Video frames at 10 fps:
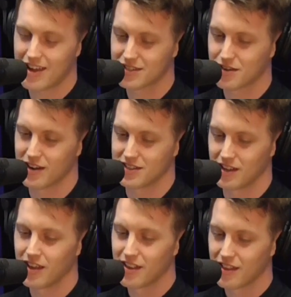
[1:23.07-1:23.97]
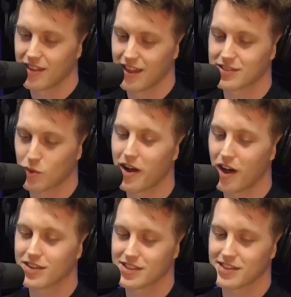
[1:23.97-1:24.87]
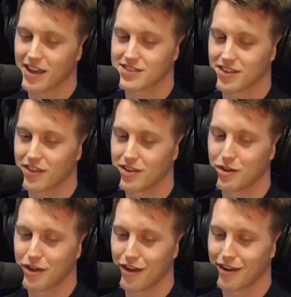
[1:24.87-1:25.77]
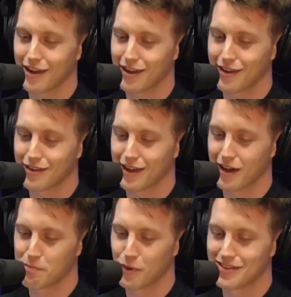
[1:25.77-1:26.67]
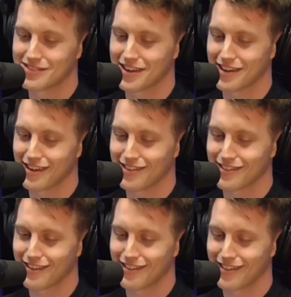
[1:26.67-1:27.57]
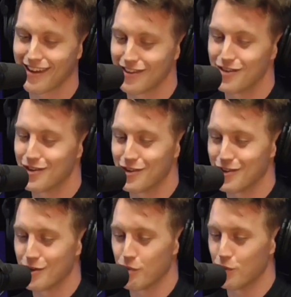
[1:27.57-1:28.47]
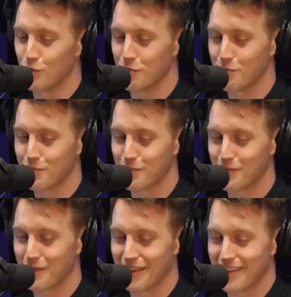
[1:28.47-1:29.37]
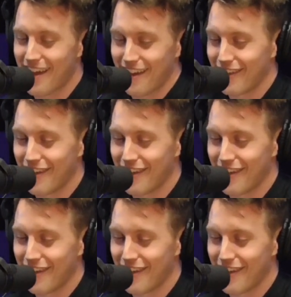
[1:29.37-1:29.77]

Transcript: That is crazy. That's quite hard because that's something you can't like kind of put into. Yeah. You. Yeah.